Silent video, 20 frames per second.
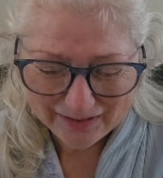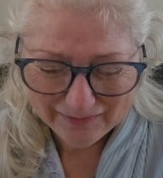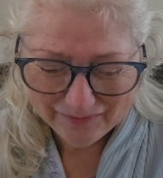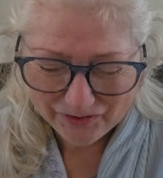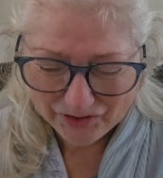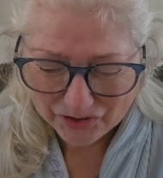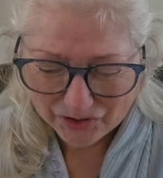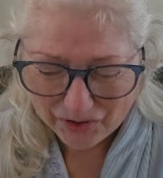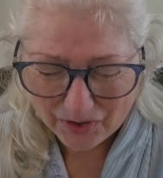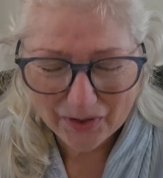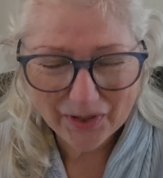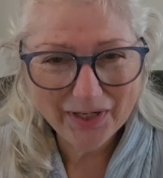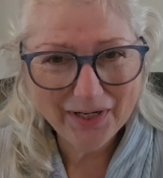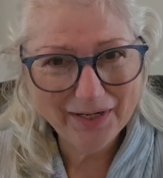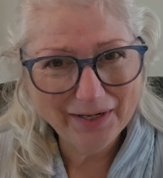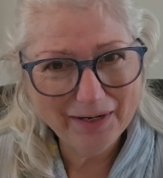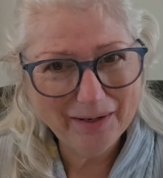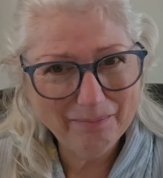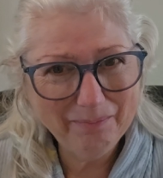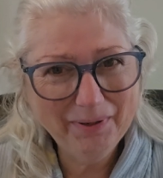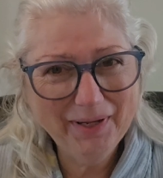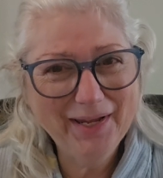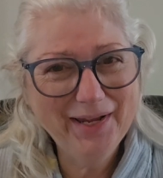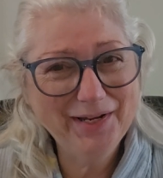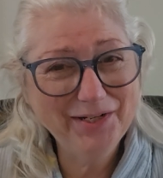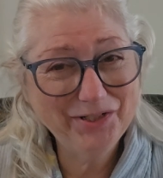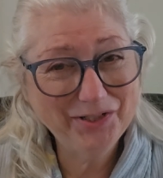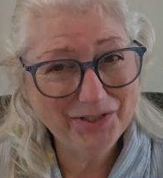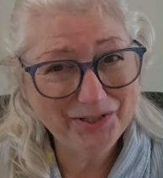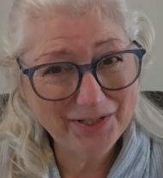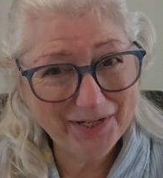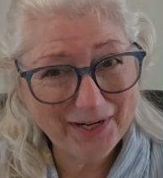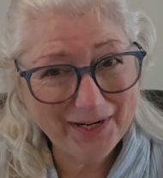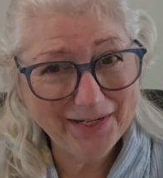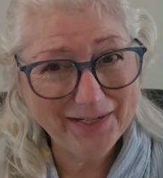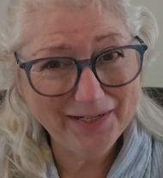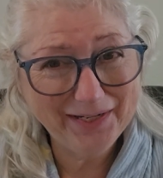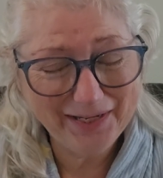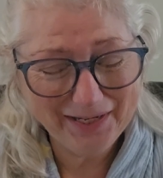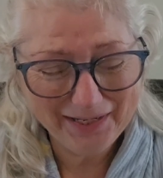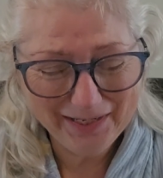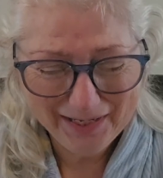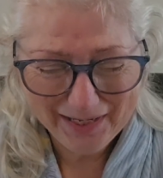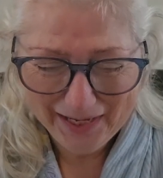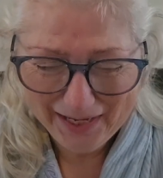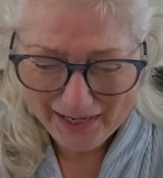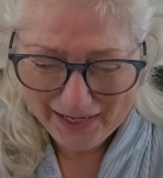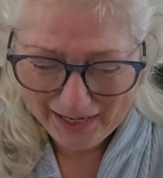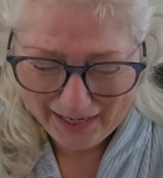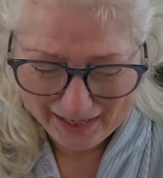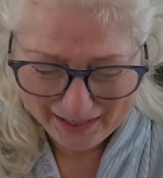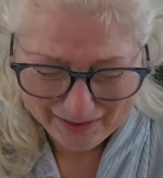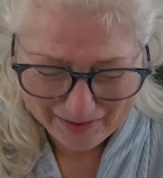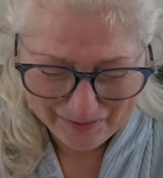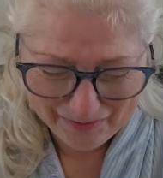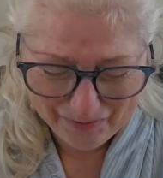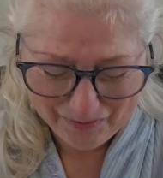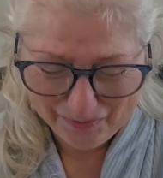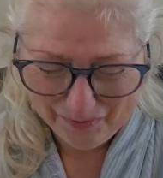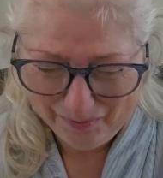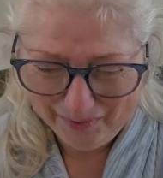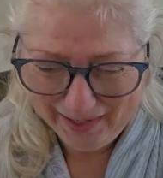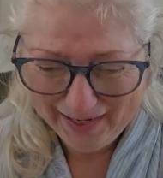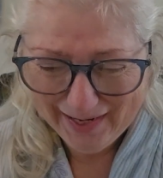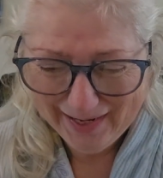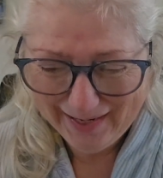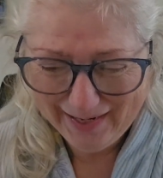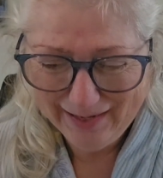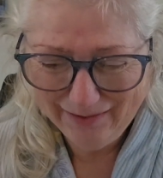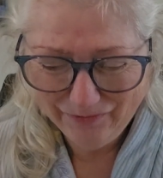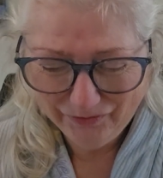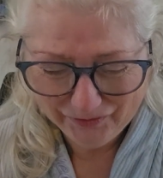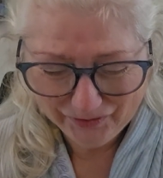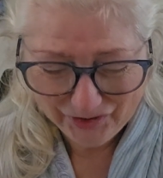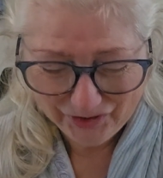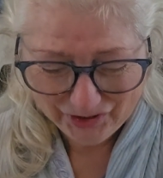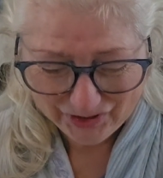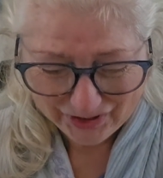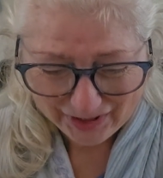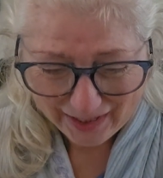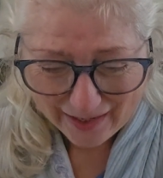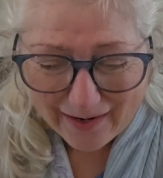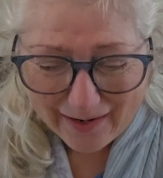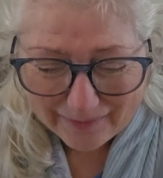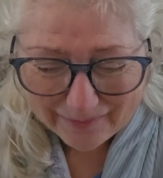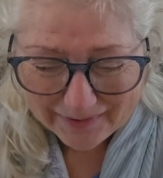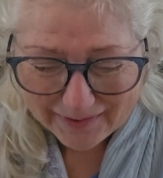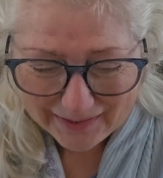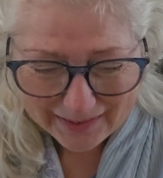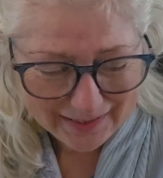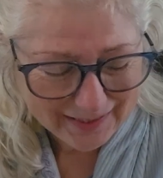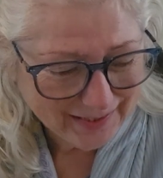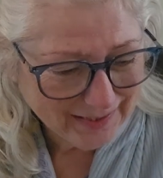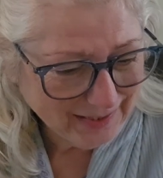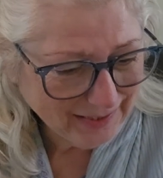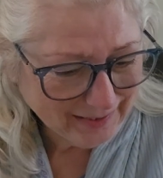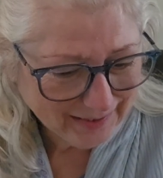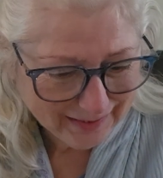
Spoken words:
of starting on page 90 and waiting for 70